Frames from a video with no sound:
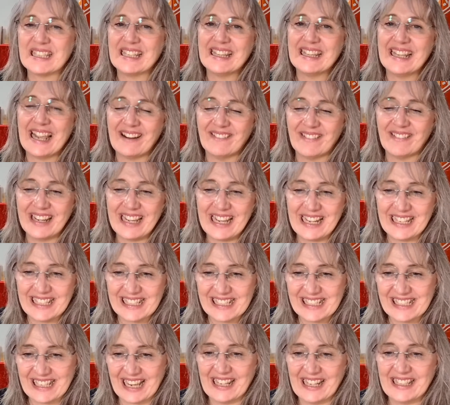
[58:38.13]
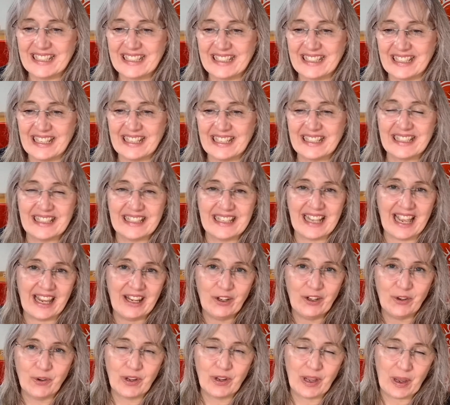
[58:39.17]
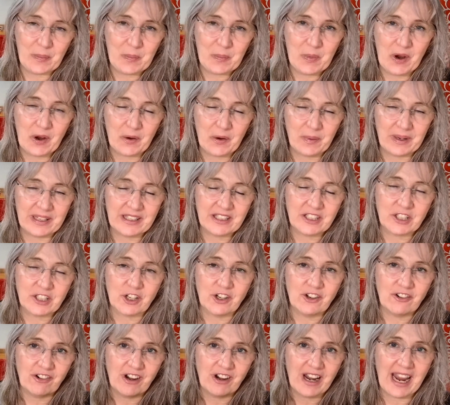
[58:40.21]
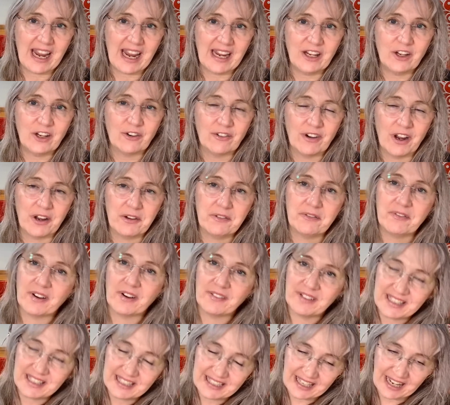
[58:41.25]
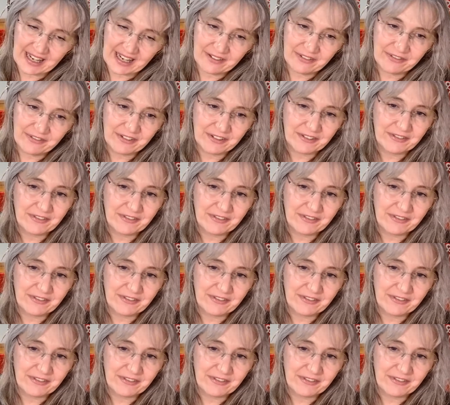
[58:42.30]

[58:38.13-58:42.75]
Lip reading: there are incenses that you can work with to create your own very safe